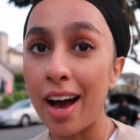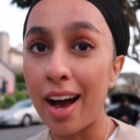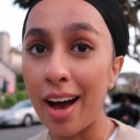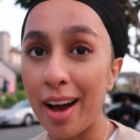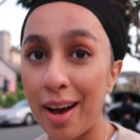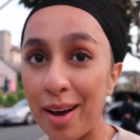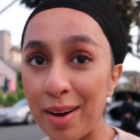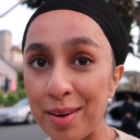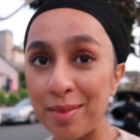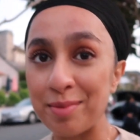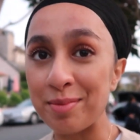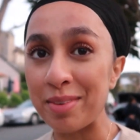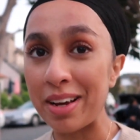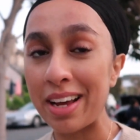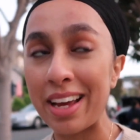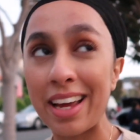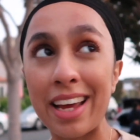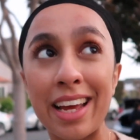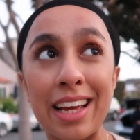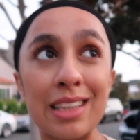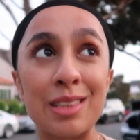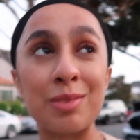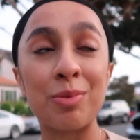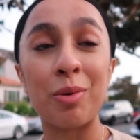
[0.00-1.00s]
um,
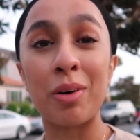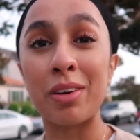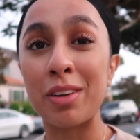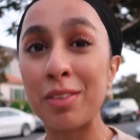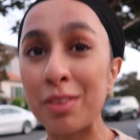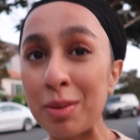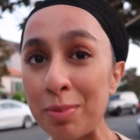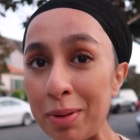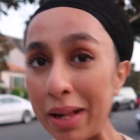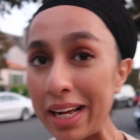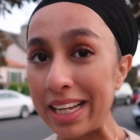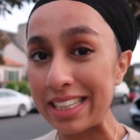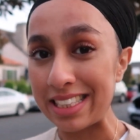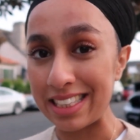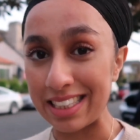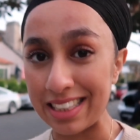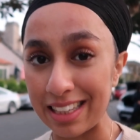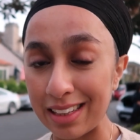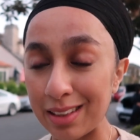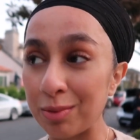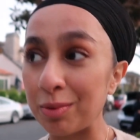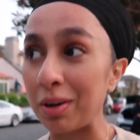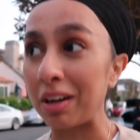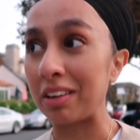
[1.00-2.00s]
it's one of the places
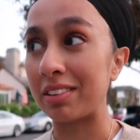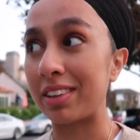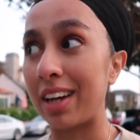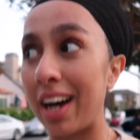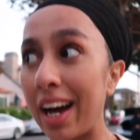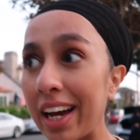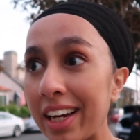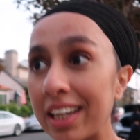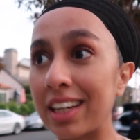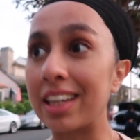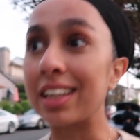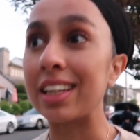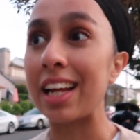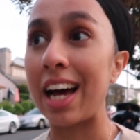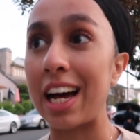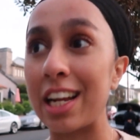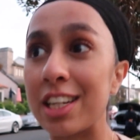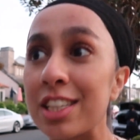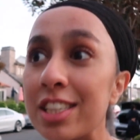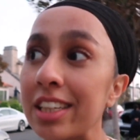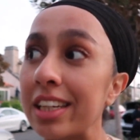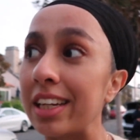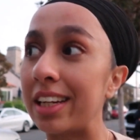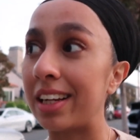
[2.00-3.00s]
in the world that I could
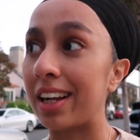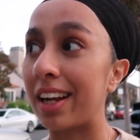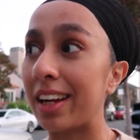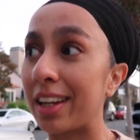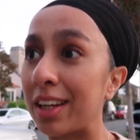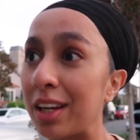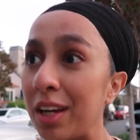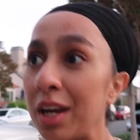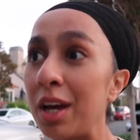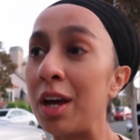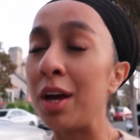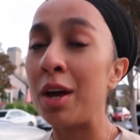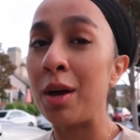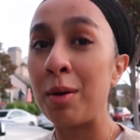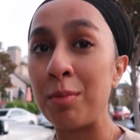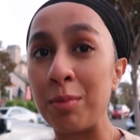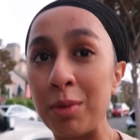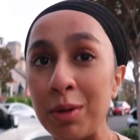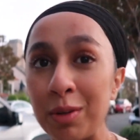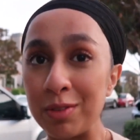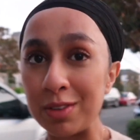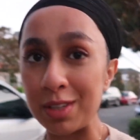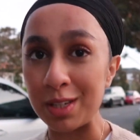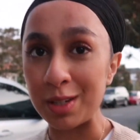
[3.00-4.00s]
actually like
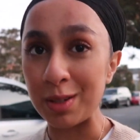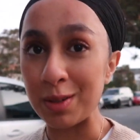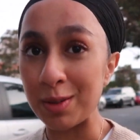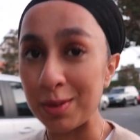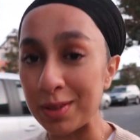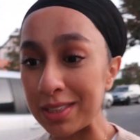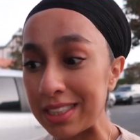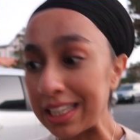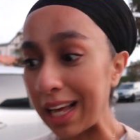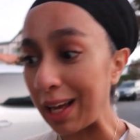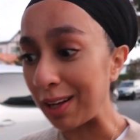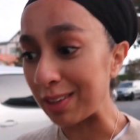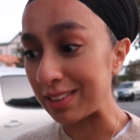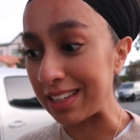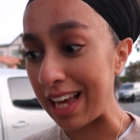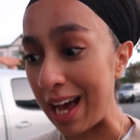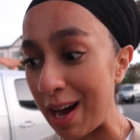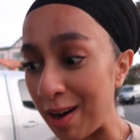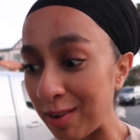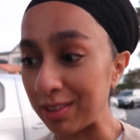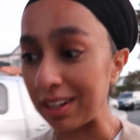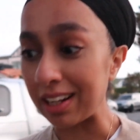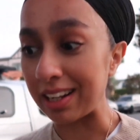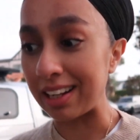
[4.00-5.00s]
move to, settle
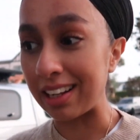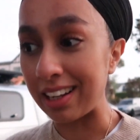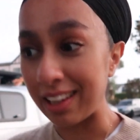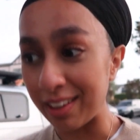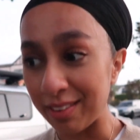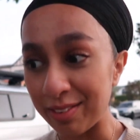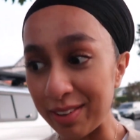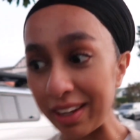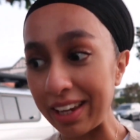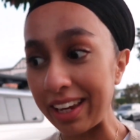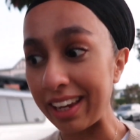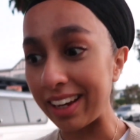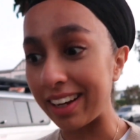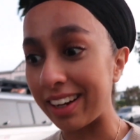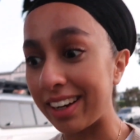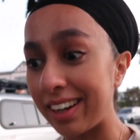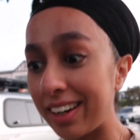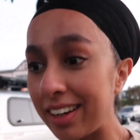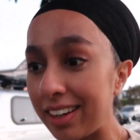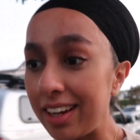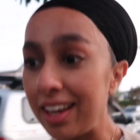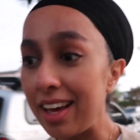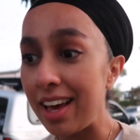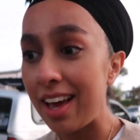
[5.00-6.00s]
down and live
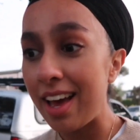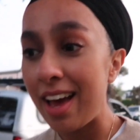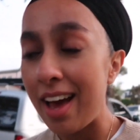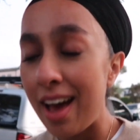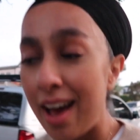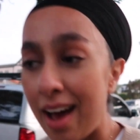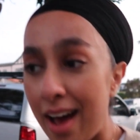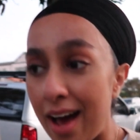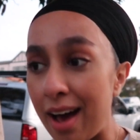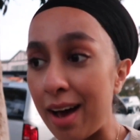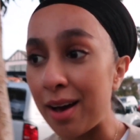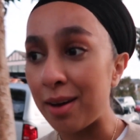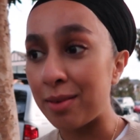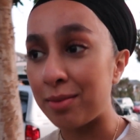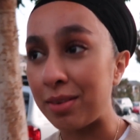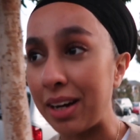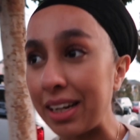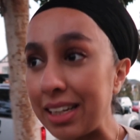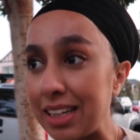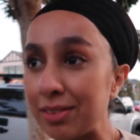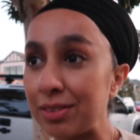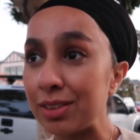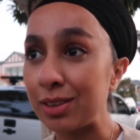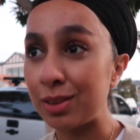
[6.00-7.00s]
here. Um,
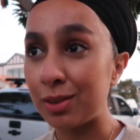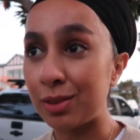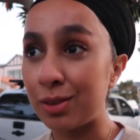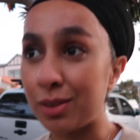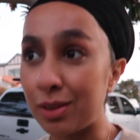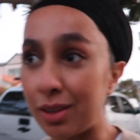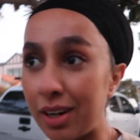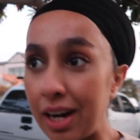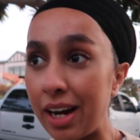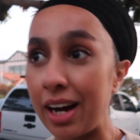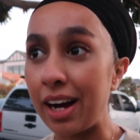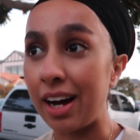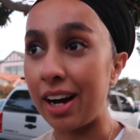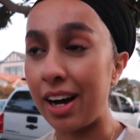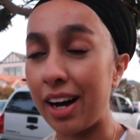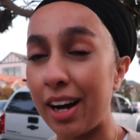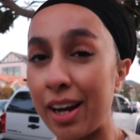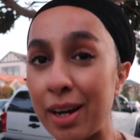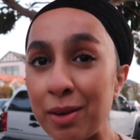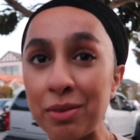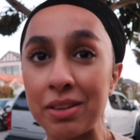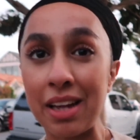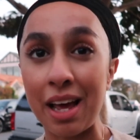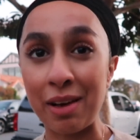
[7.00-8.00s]
I never thought
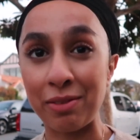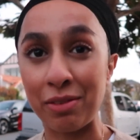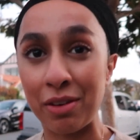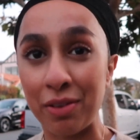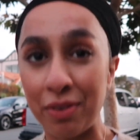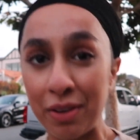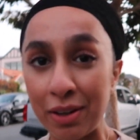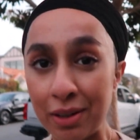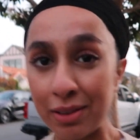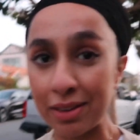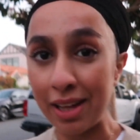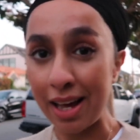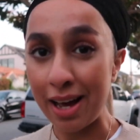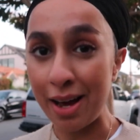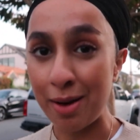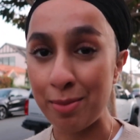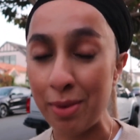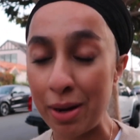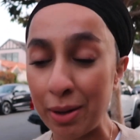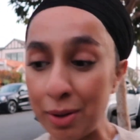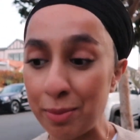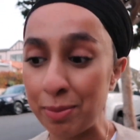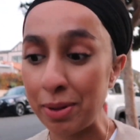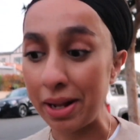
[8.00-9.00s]
I would ever feel that
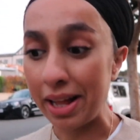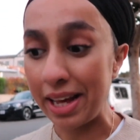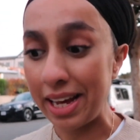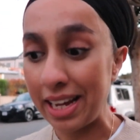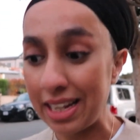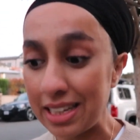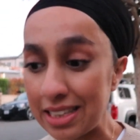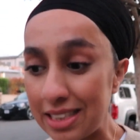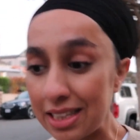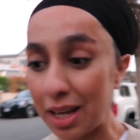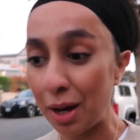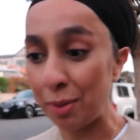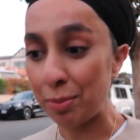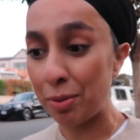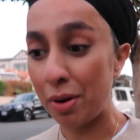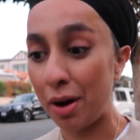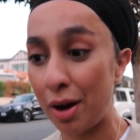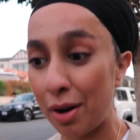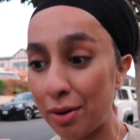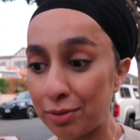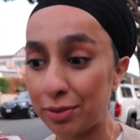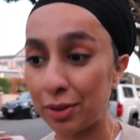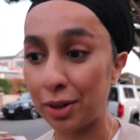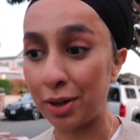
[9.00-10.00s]
about a place
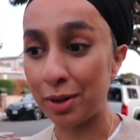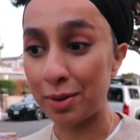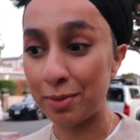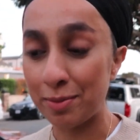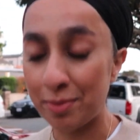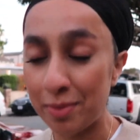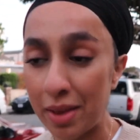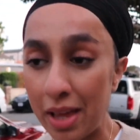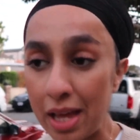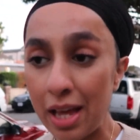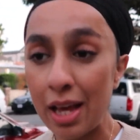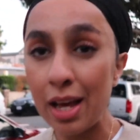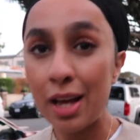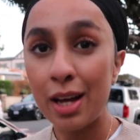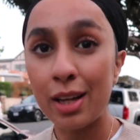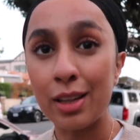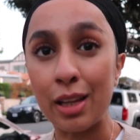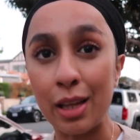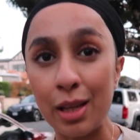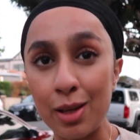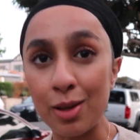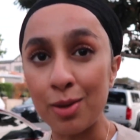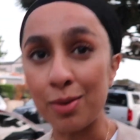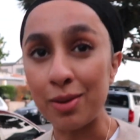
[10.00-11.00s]
apart from
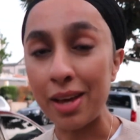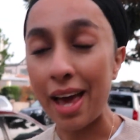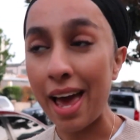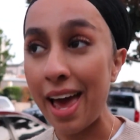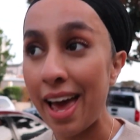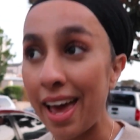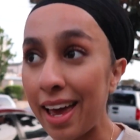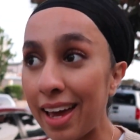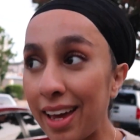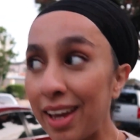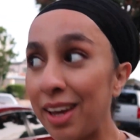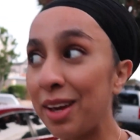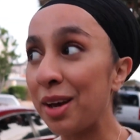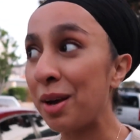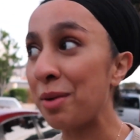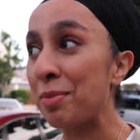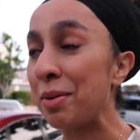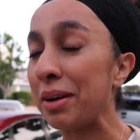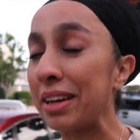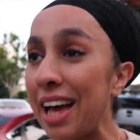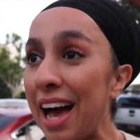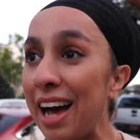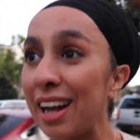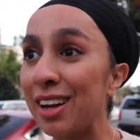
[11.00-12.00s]
the UK,
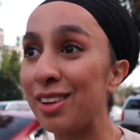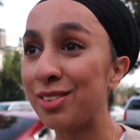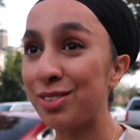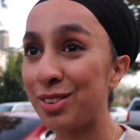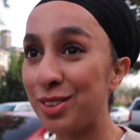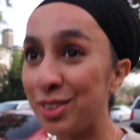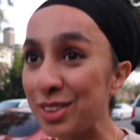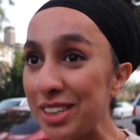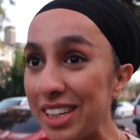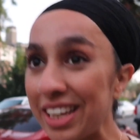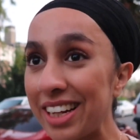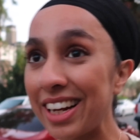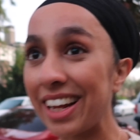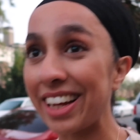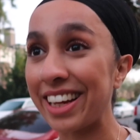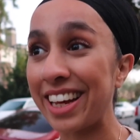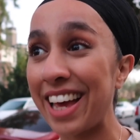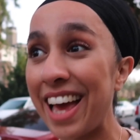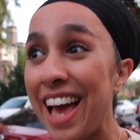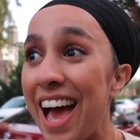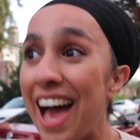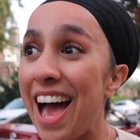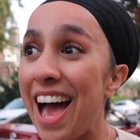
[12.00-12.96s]
but California like